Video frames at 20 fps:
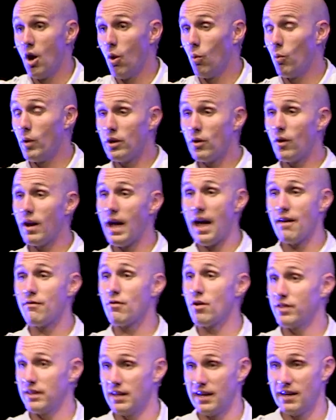We don't have
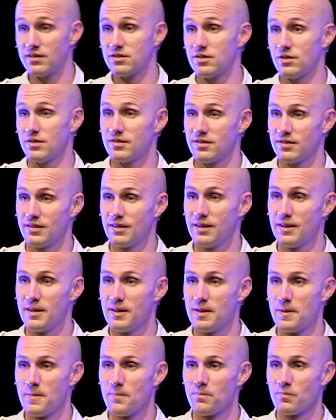all the answers.
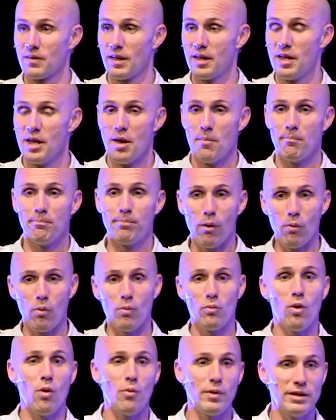
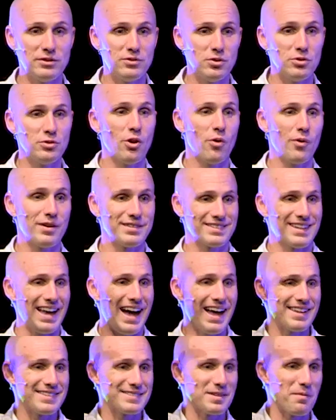But what we do know is
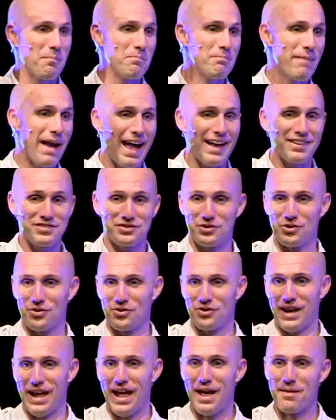God is a
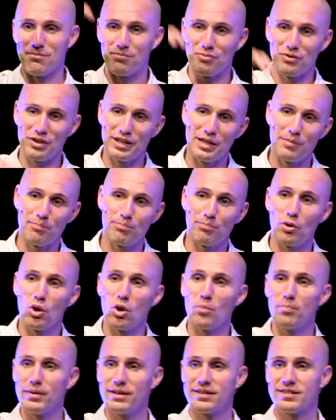master at bringing
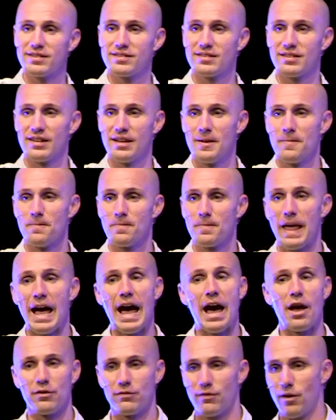purpose
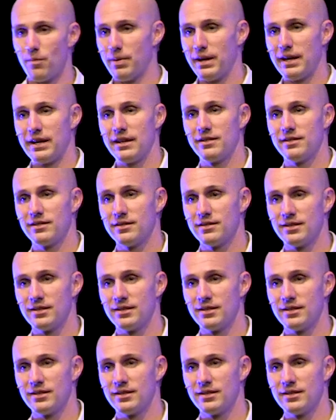out of our pain.